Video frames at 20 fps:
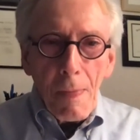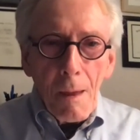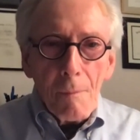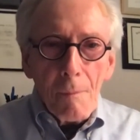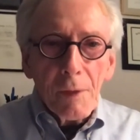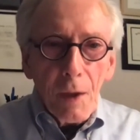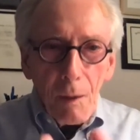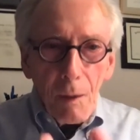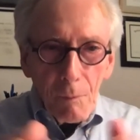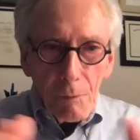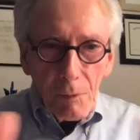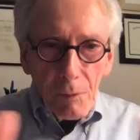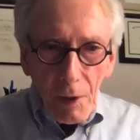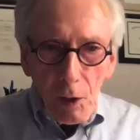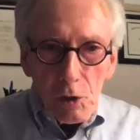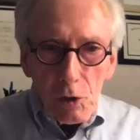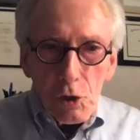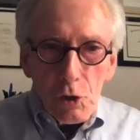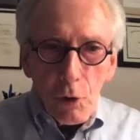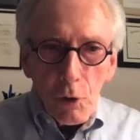the
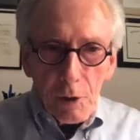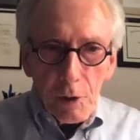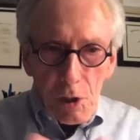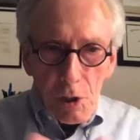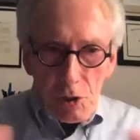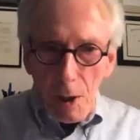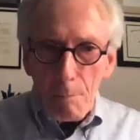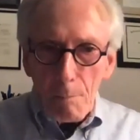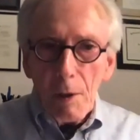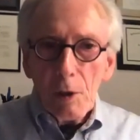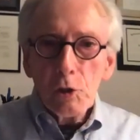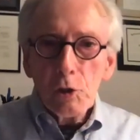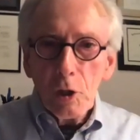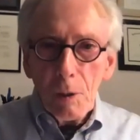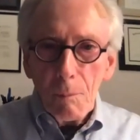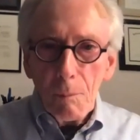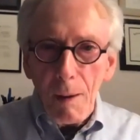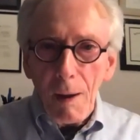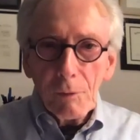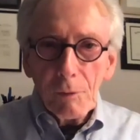uncertainties I mentioned
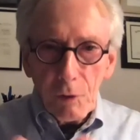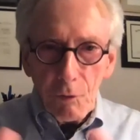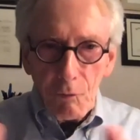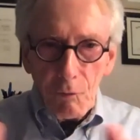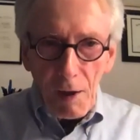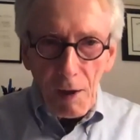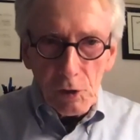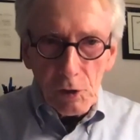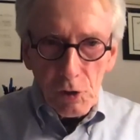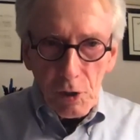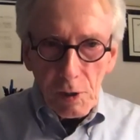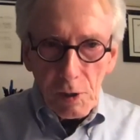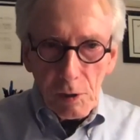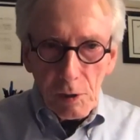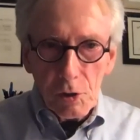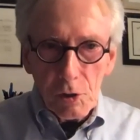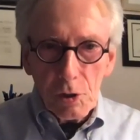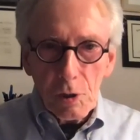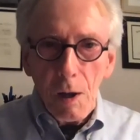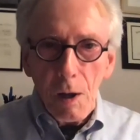about the
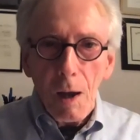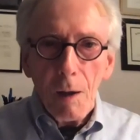vaccines